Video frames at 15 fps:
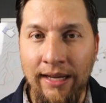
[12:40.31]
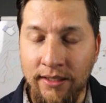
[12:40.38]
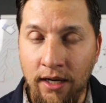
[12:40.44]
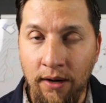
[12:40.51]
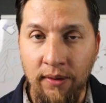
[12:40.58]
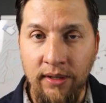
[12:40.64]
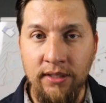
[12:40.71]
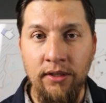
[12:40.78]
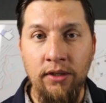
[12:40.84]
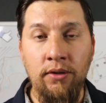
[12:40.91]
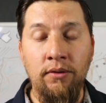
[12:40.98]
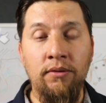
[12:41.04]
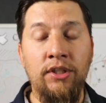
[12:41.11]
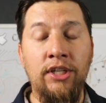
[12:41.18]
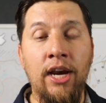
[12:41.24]
It's always a
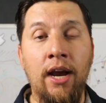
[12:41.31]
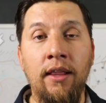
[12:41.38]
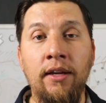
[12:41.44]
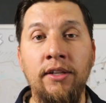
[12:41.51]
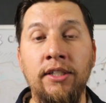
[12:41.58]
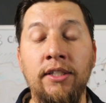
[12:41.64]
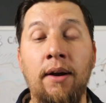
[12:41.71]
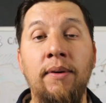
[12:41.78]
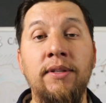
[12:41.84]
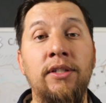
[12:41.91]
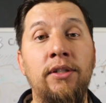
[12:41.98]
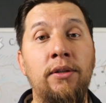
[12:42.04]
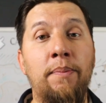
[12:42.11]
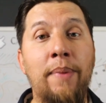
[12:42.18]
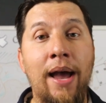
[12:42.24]
new challenge, it's always
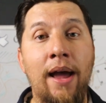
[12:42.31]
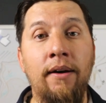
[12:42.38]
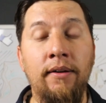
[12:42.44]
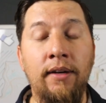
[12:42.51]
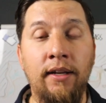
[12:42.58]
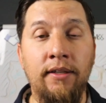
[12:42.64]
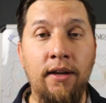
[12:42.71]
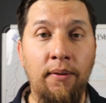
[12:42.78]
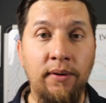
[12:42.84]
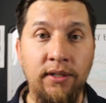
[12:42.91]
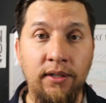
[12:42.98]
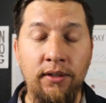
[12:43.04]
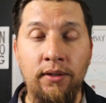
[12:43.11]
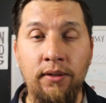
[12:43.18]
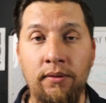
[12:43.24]
a new pattern, it's always
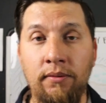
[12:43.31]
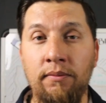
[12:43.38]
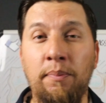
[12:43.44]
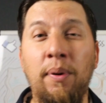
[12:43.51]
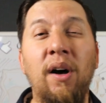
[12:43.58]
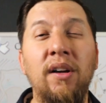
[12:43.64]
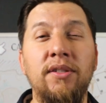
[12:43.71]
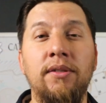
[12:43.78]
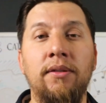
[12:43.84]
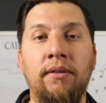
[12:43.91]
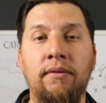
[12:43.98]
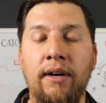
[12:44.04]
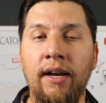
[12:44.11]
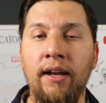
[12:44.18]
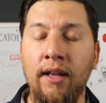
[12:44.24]
a new
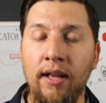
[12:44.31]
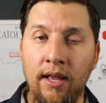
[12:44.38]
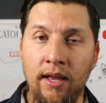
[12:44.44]
puzzle, right?